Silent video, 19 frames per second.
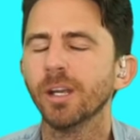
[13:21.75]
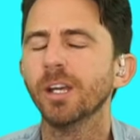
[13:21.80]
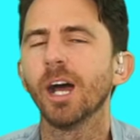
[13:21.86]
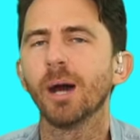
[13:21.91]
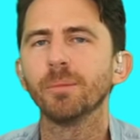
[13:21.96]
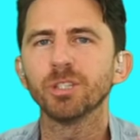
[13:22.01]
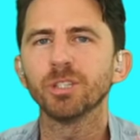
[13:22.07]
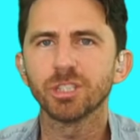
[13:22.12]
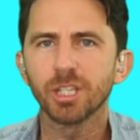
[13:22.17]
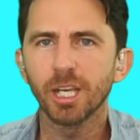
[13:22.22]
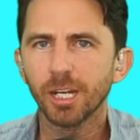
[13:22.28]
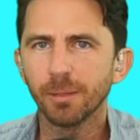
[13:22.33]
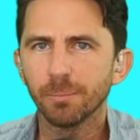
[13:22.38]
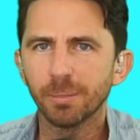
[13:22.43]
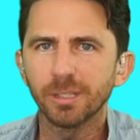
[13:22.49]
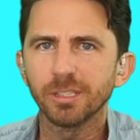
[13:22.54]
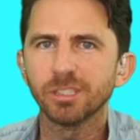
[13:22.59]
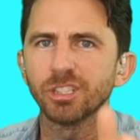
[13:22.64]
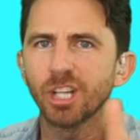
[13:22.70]
I'm just kidding,
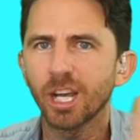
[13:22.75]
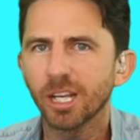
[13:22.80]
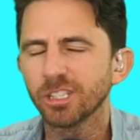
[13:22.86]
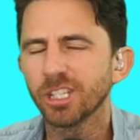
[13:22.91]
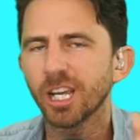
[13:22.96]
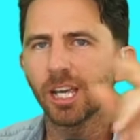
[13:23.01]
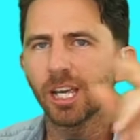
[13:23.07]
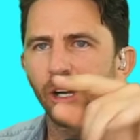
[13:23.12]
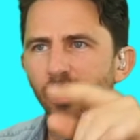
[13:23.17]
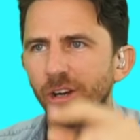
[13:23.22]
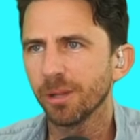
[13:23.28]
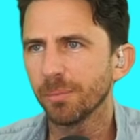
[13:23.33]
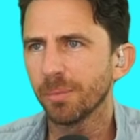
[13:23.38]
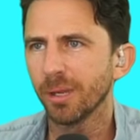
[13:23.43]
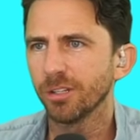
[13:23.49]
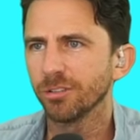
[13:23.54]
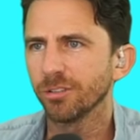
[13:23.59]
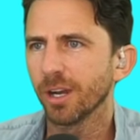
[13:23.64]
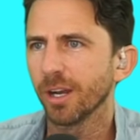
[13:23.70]
but check check it out on the
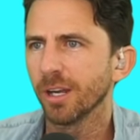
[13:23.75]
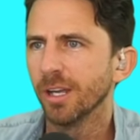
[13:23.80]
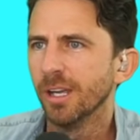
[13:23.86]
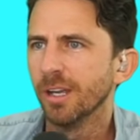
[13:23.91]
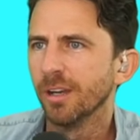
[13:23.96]
Patreon.